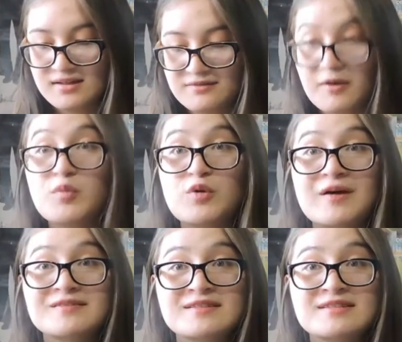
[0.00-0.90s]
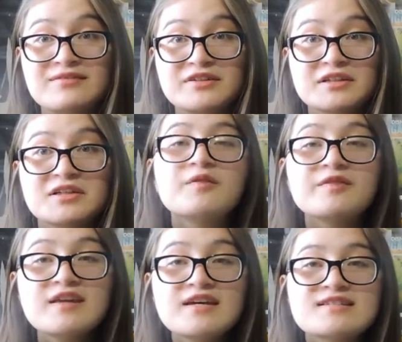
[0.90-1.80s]
from 2007.
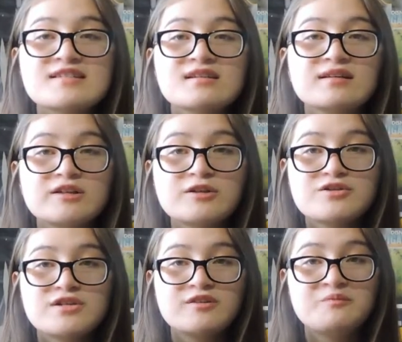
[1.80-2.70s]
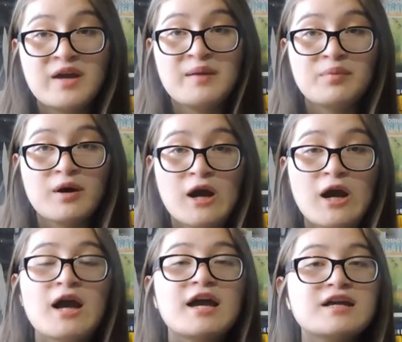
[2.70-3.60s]
This little sheet of paper
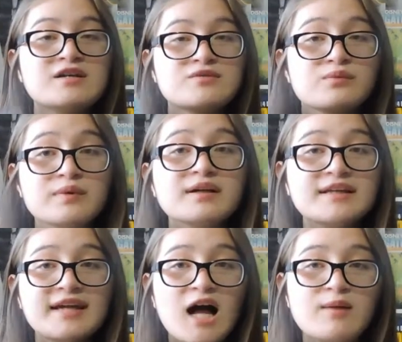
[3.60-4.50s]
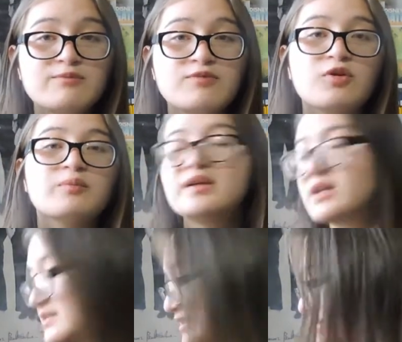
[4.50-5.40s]
is really helpful
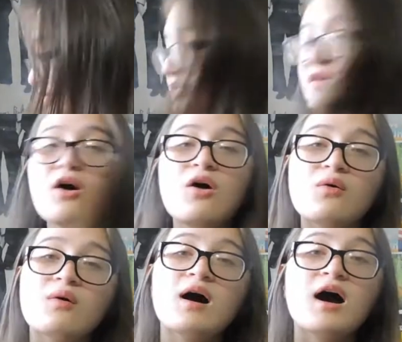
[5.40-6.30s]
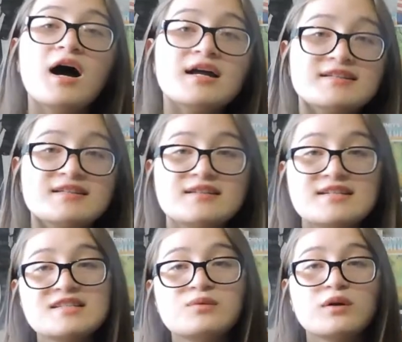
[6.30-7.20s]
because even though
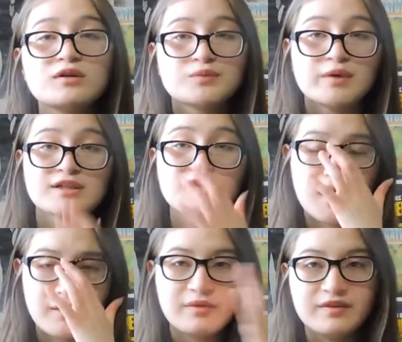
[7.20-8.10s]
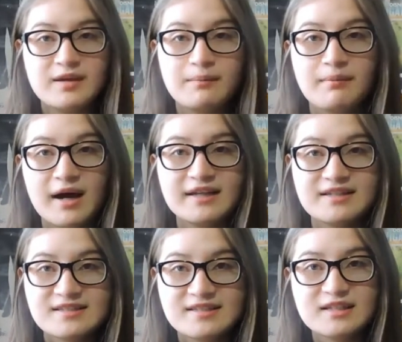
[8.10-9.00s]
Disney World works on the My
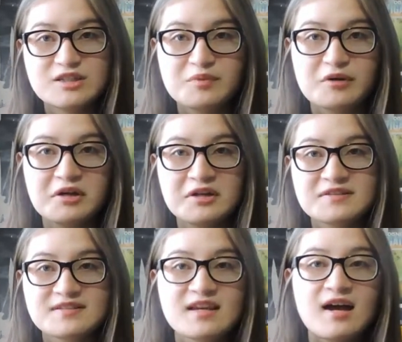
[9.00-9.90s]
Disney Experience